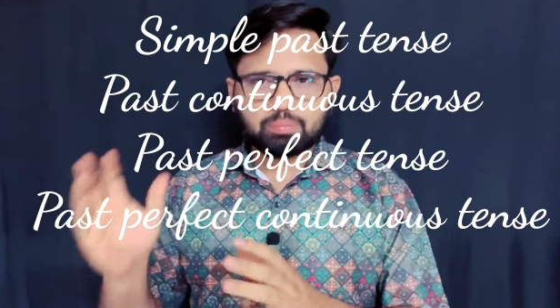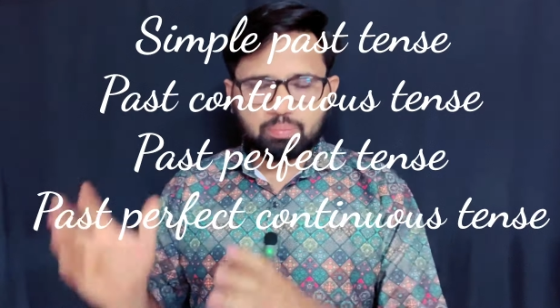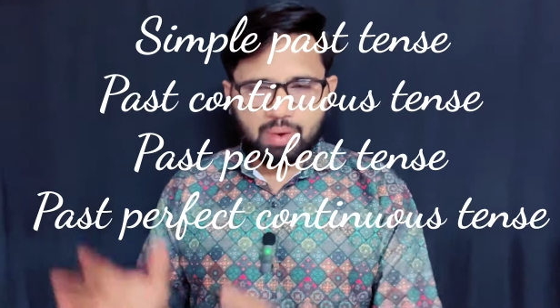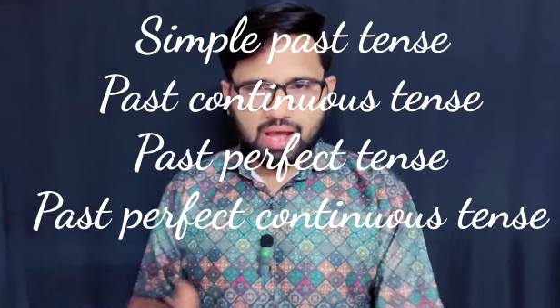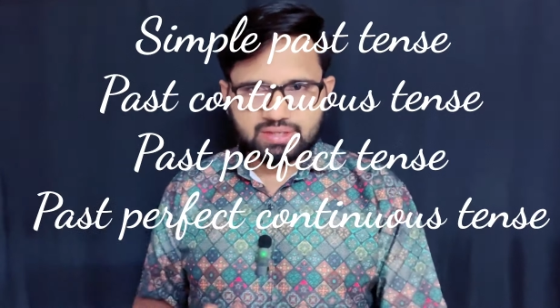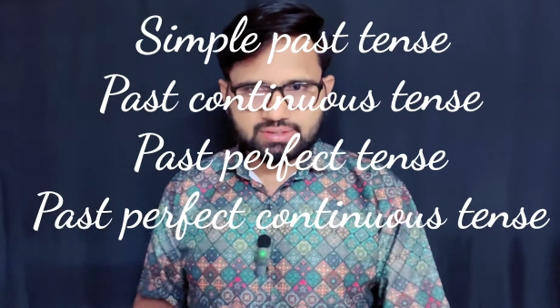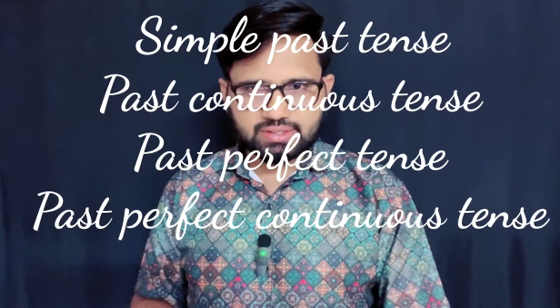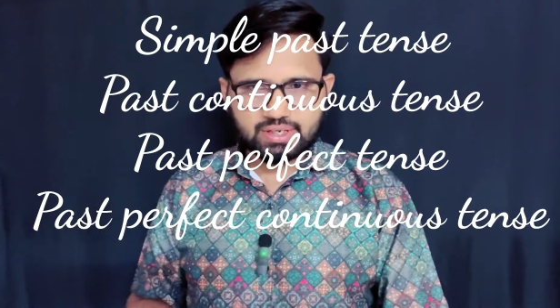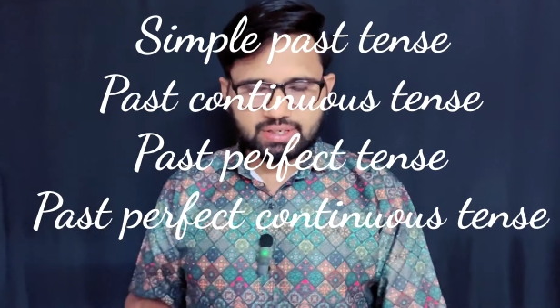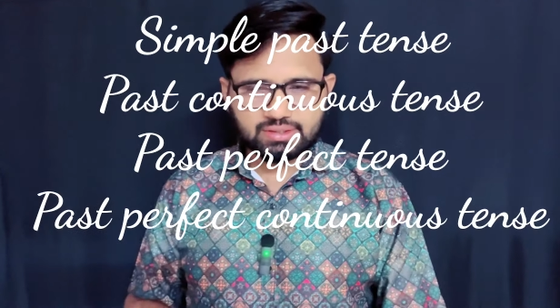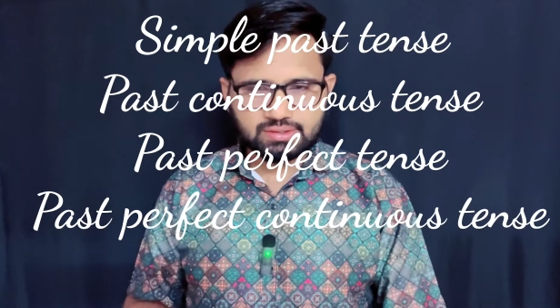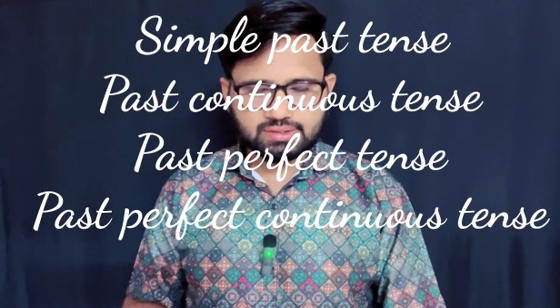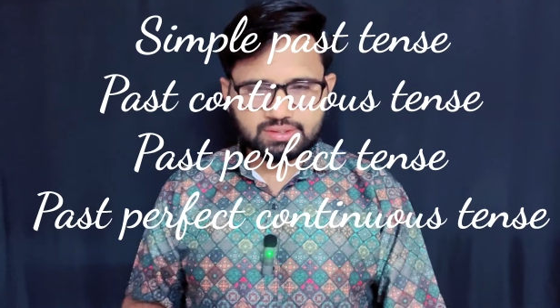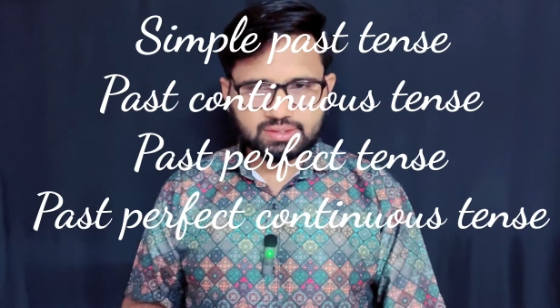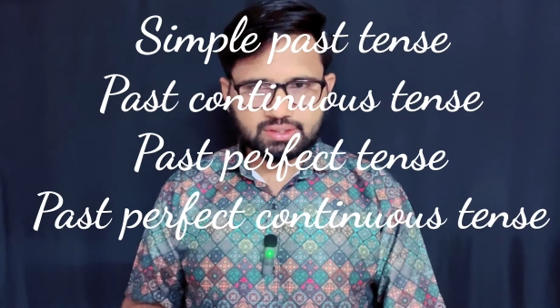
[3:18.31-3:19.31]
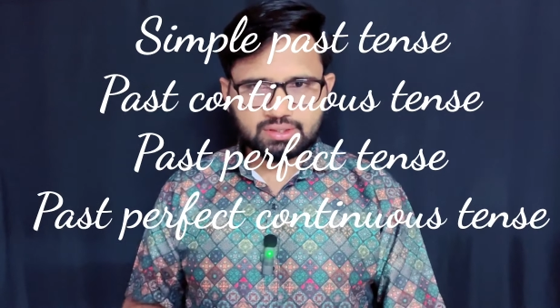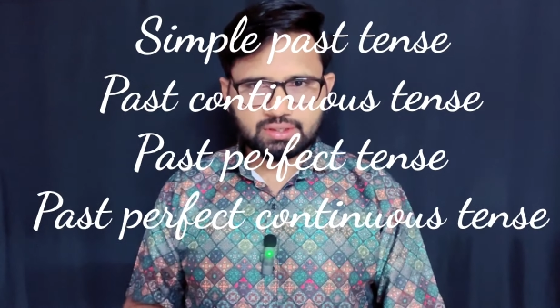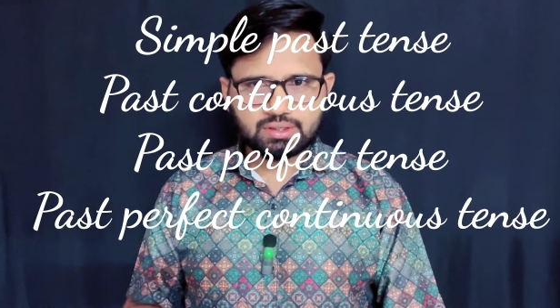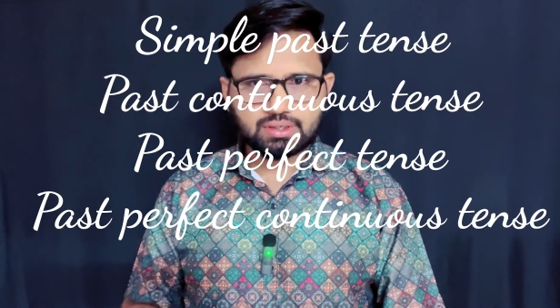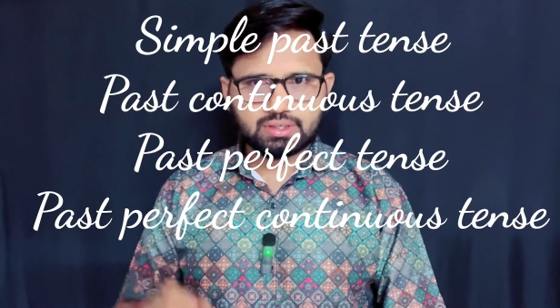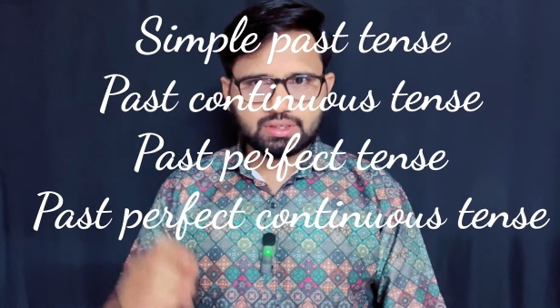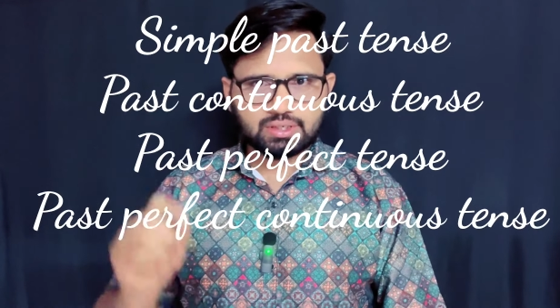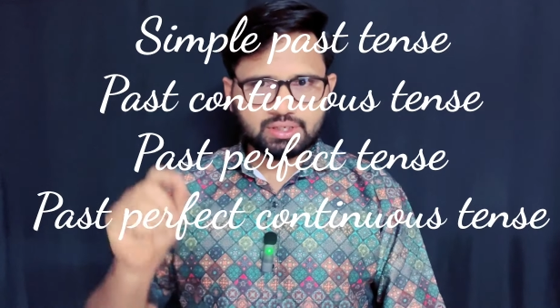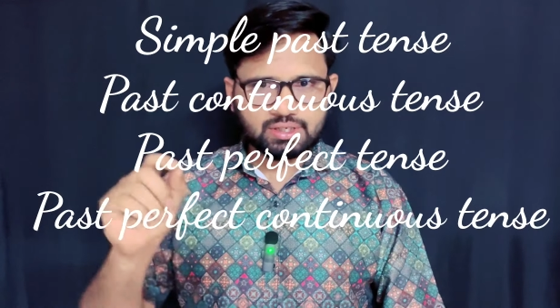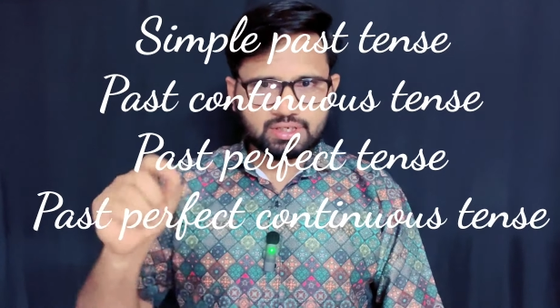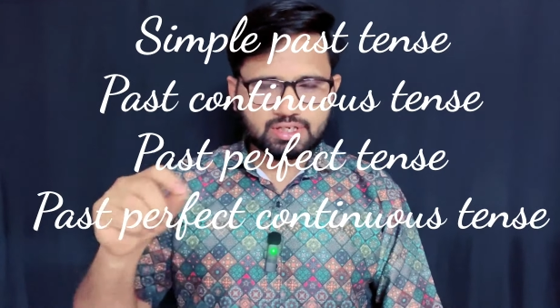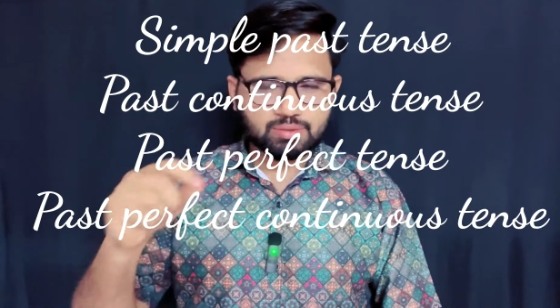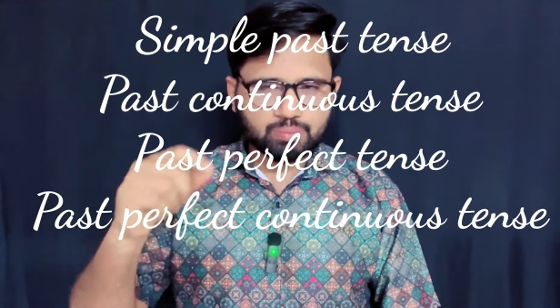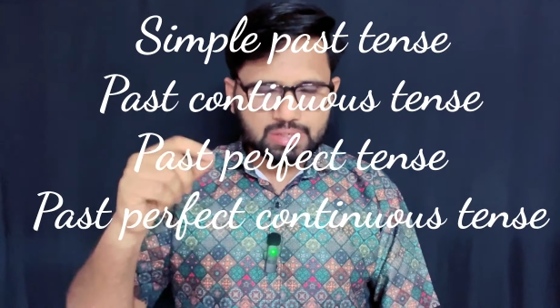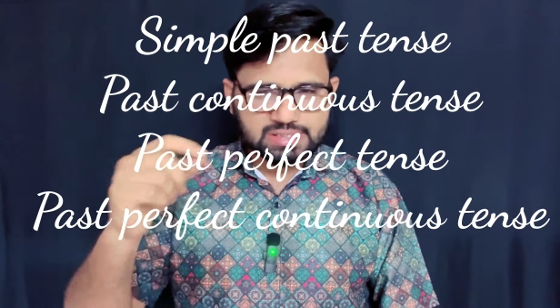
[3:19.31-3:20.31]
past tense.
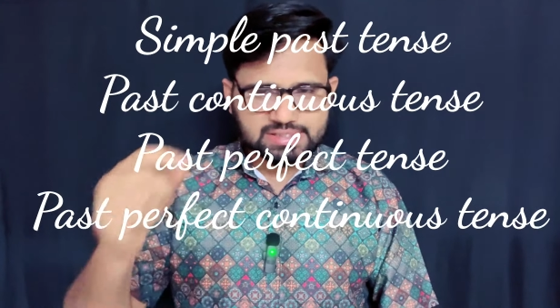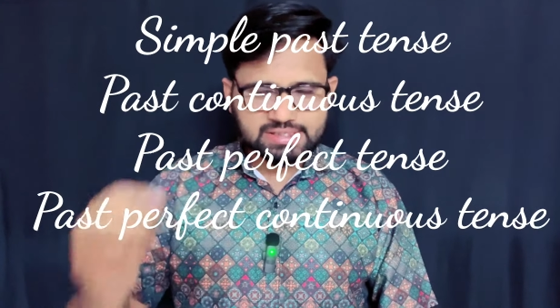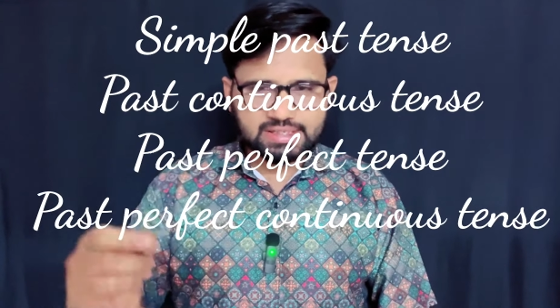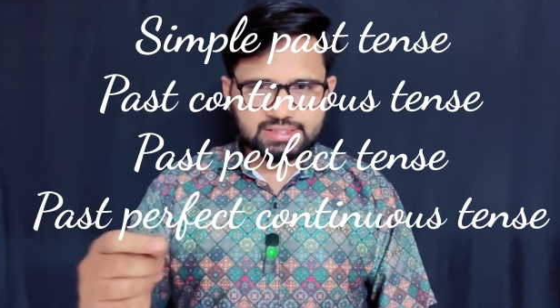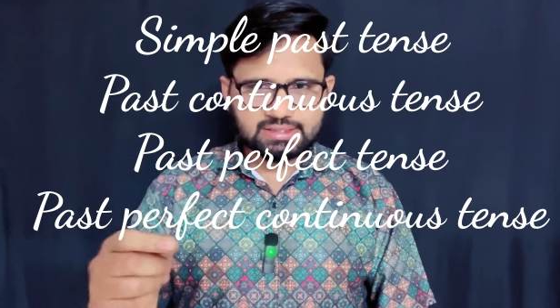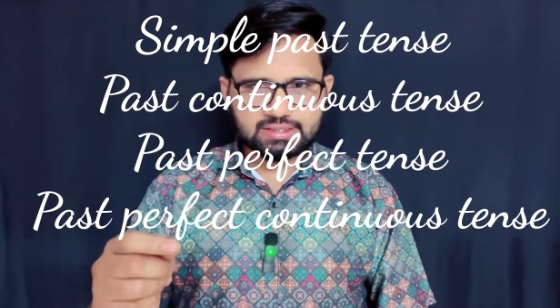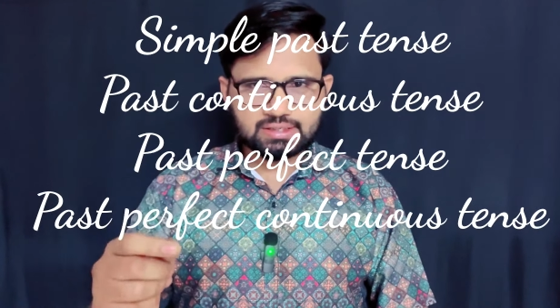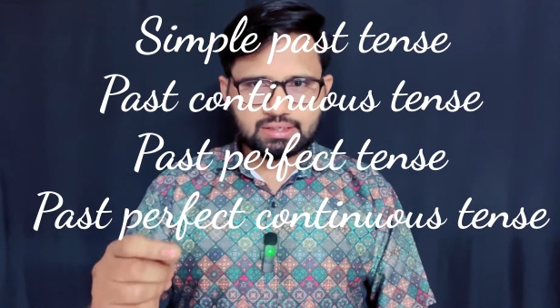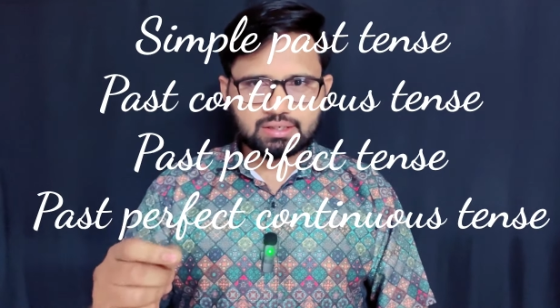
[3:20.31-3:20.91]
Number 6,